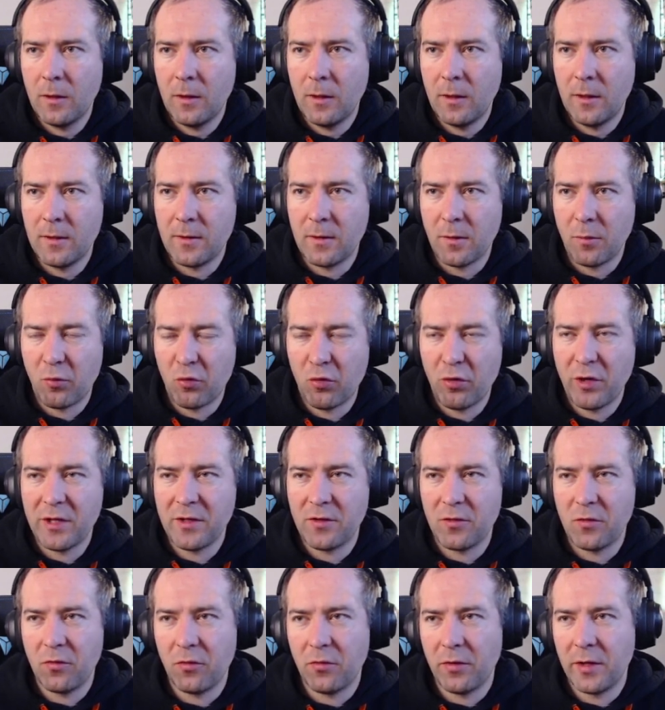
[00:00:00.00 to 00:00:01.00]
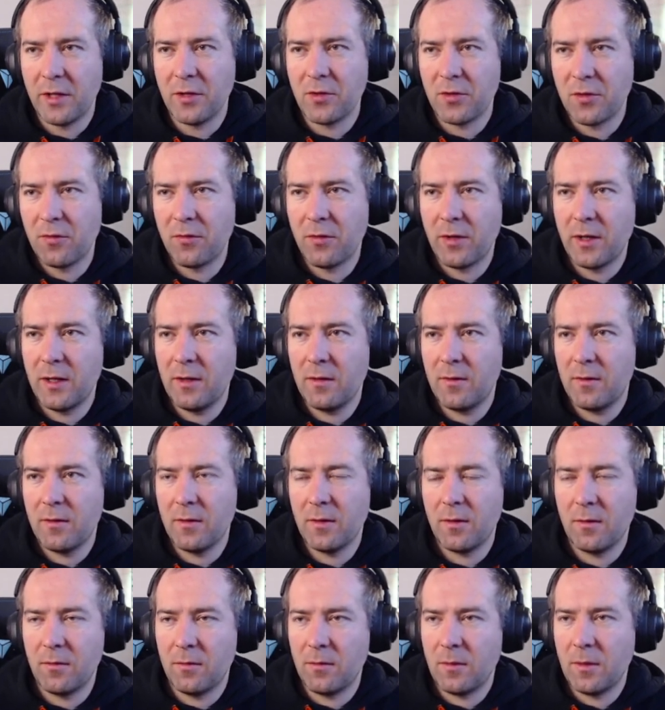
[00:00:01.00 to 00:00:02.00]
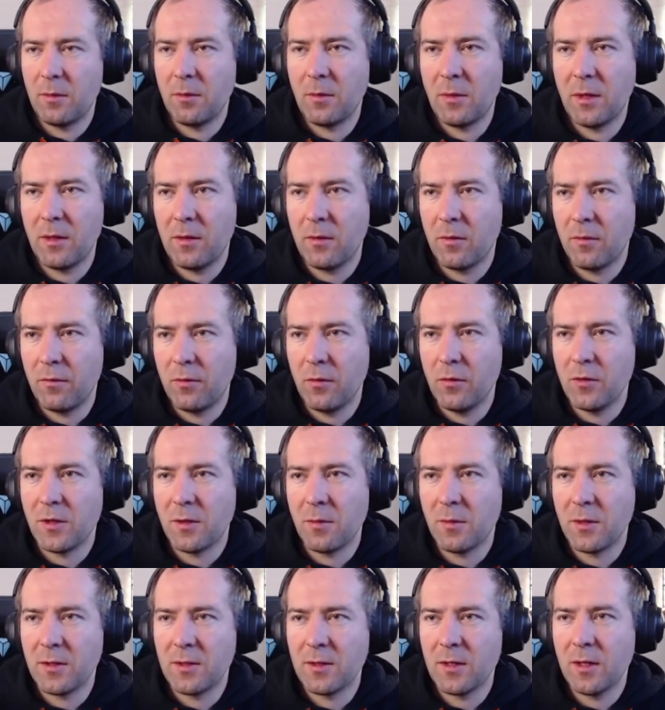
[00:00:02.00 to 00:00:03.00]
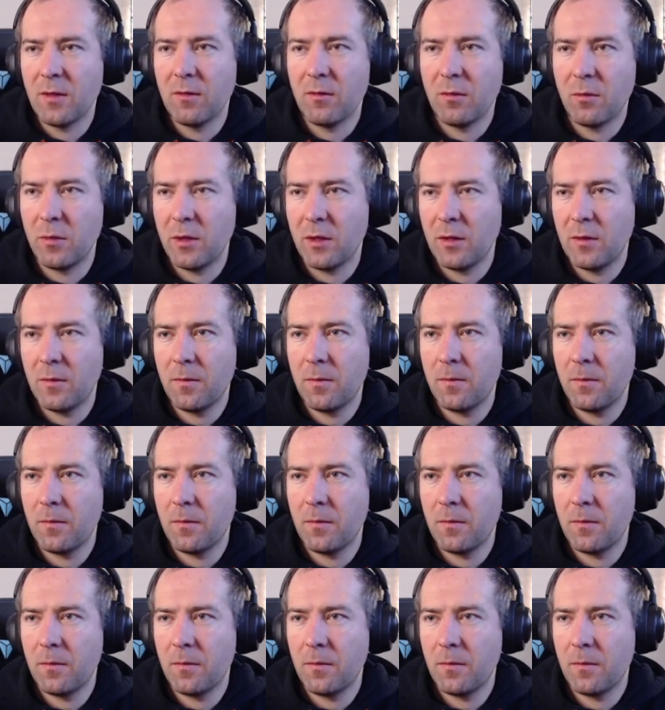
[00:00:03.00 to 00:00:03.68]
is the press duration, right? I'm confusing myself a bit.